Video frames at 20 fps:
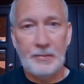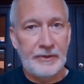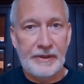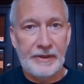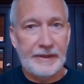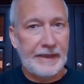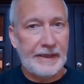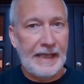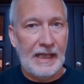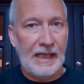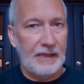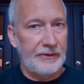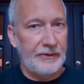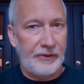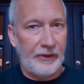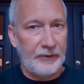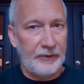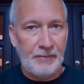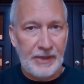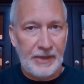It can't
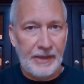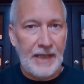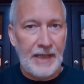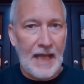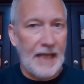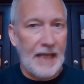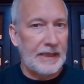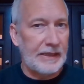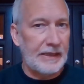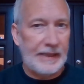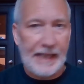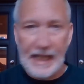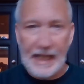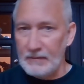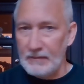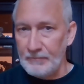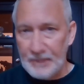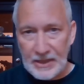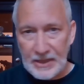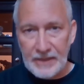just be that. It
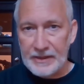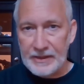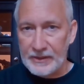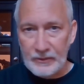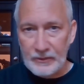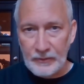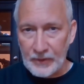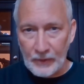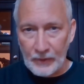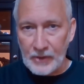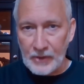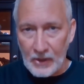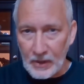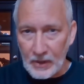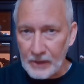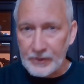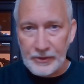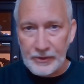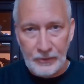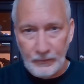can't be that you don't
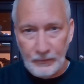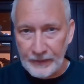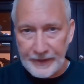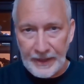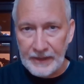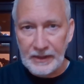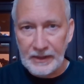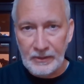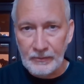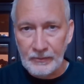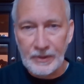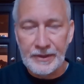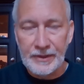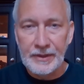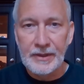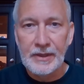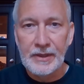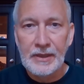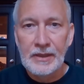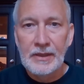argue with
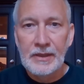anyone."